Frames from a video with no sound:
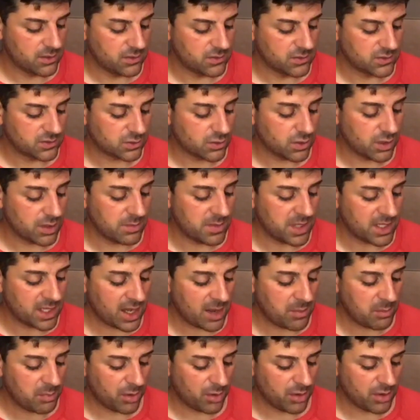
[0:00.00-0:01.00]
Screaming,
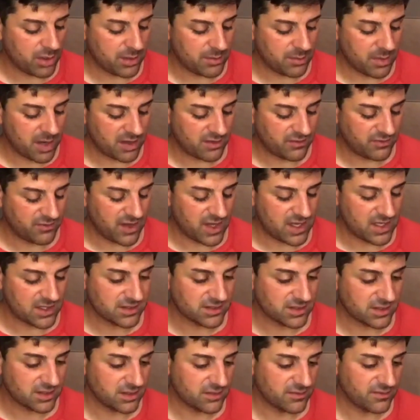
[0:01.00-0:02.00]
I buried my
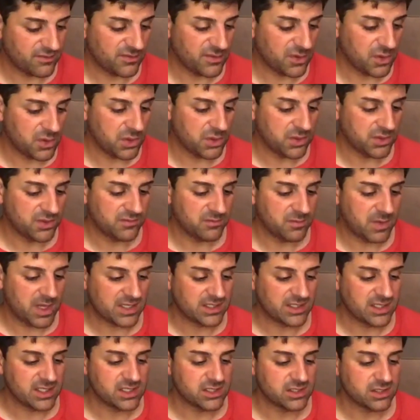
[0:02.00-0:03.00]
face in the fold of my
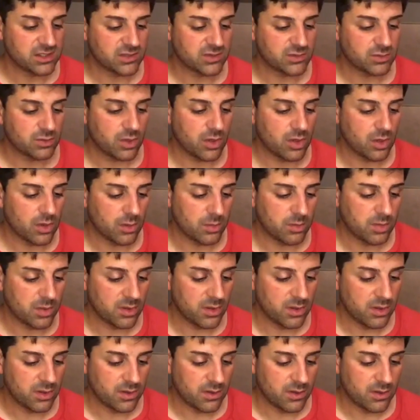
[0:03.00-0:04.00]
teacher's robe.
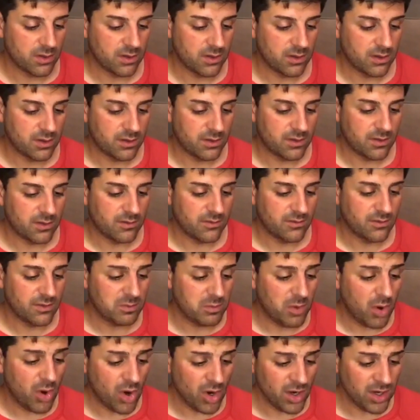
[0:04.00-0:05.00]
The
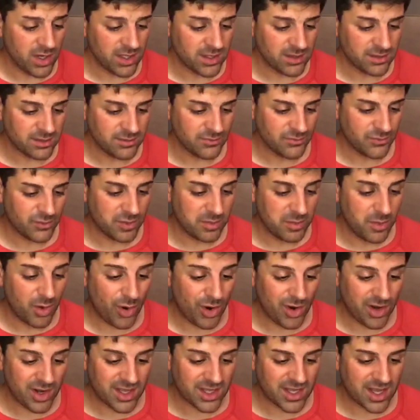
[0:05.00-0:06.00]

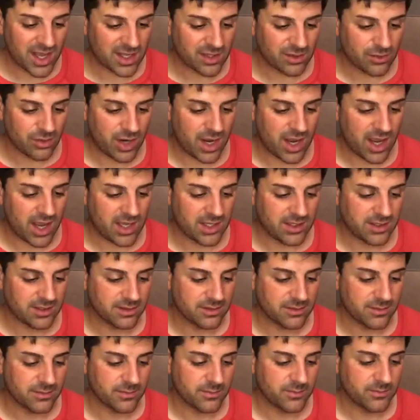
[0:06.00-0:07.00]
morning, I cried.
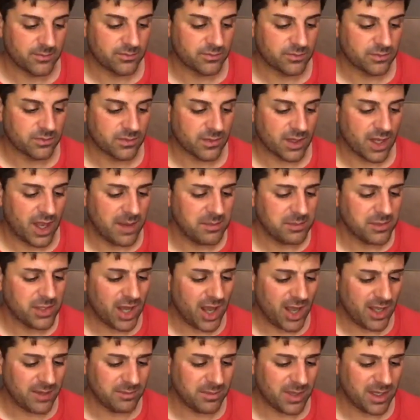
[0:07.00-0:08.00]
I'm
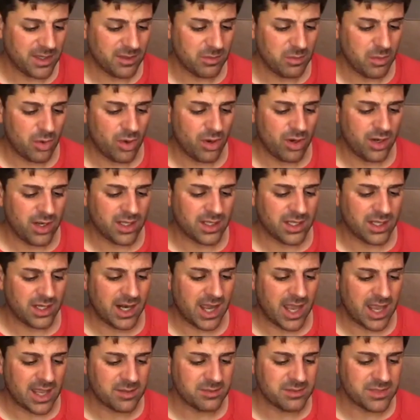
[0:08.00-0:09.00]
caught by the morning and
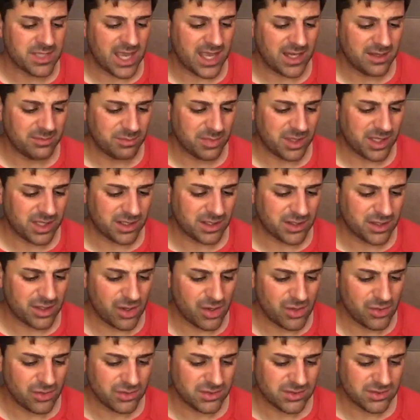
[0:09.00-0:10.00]
I am yet but a
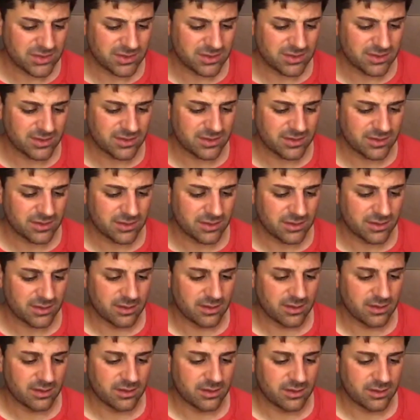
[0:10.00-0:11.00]
ghost.
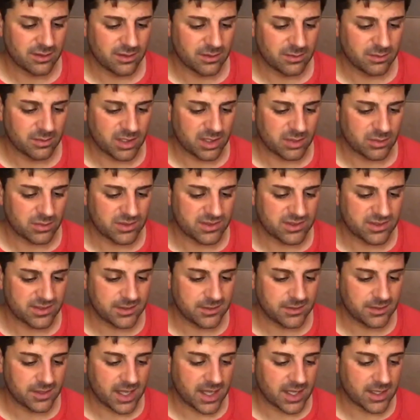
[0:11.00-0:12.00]
But it was
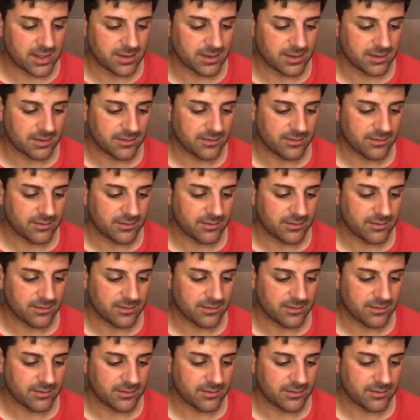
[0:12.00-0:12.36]
too late.